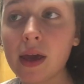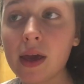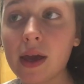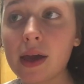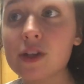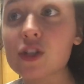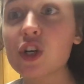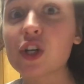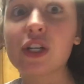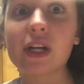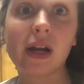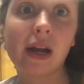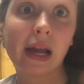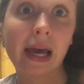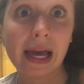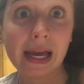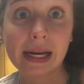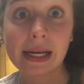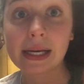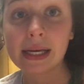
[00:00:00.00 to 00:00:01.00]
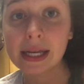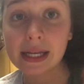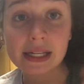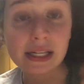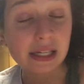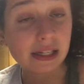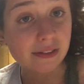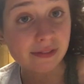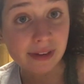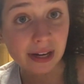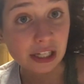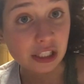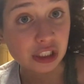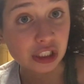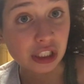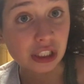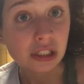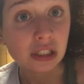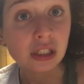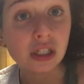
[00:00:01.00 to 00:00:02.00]
It turned out I had a kidney
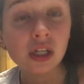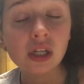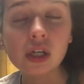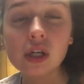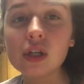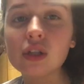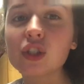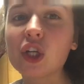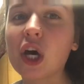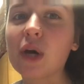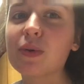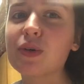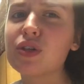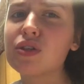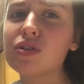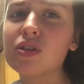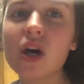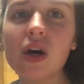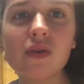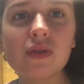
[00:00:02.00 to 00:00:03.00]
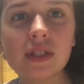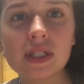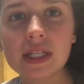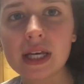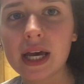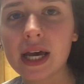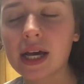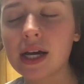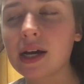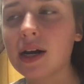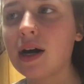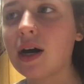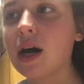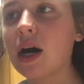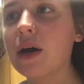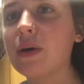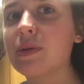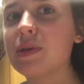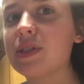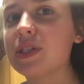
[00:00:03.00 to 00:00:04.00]
infection. So I was so sick.
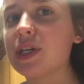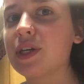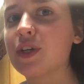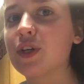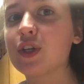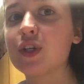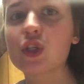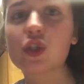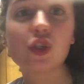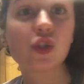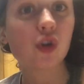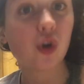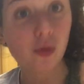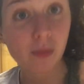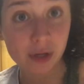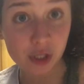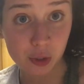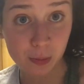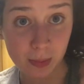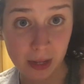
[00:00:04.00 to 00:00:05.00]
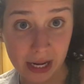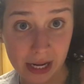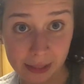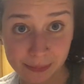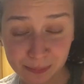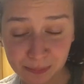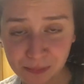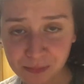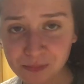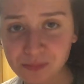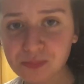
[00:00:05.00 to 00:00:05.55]
I was in so much pain.